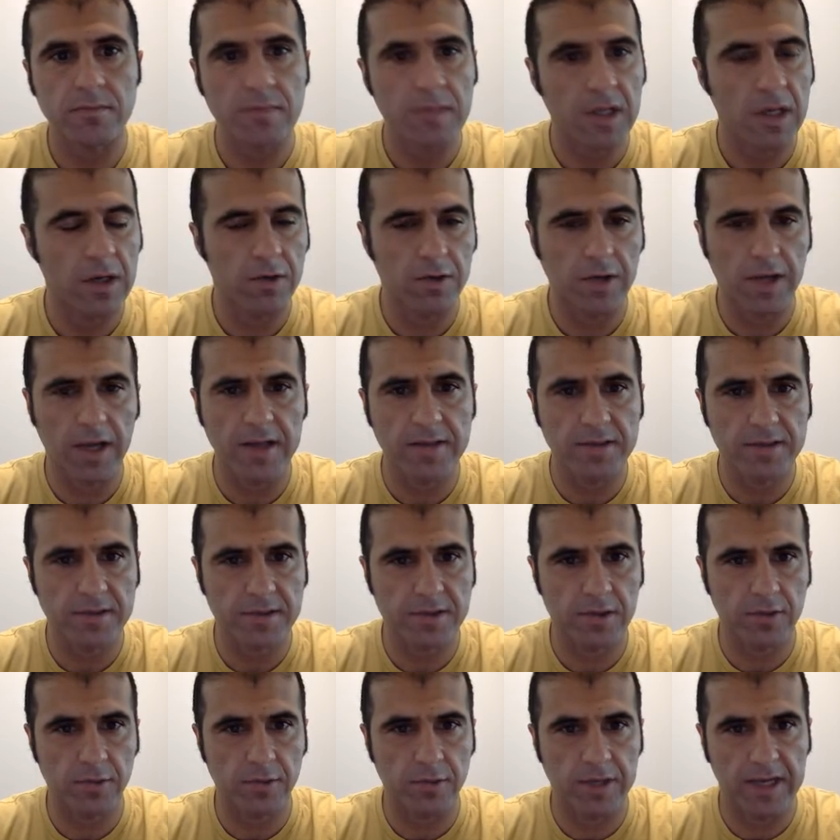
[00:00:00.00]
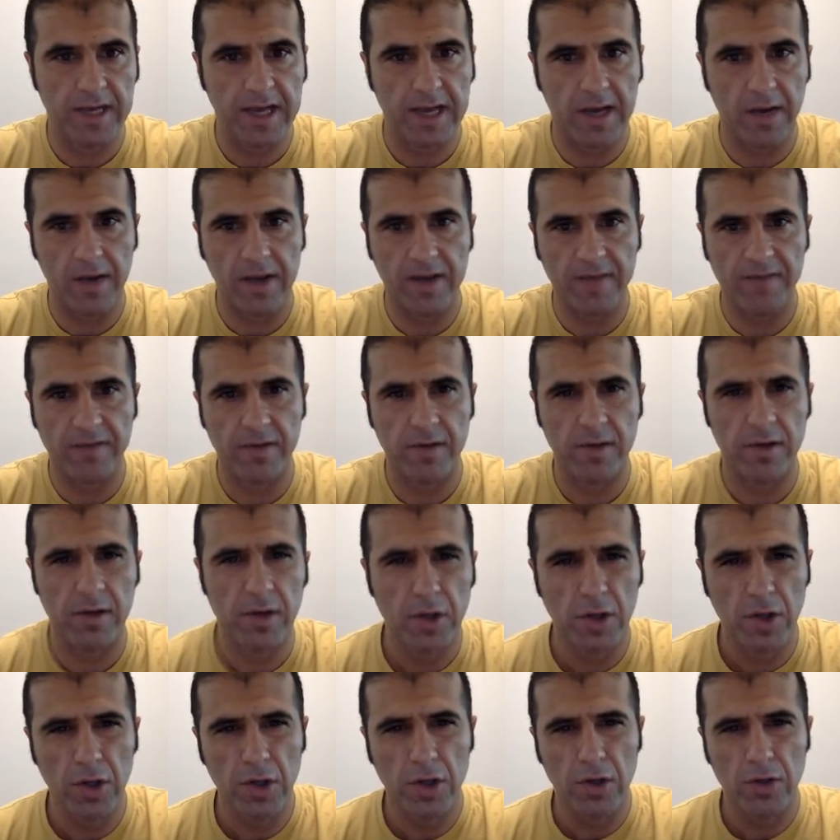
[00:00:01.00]
Okay, so we now have a
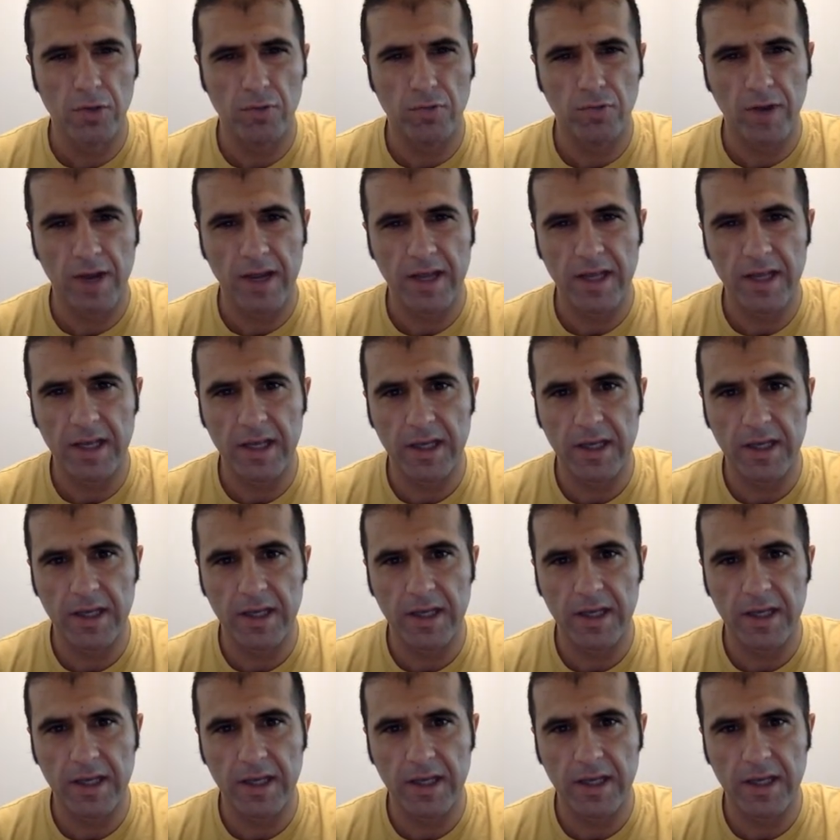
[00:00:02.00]
rank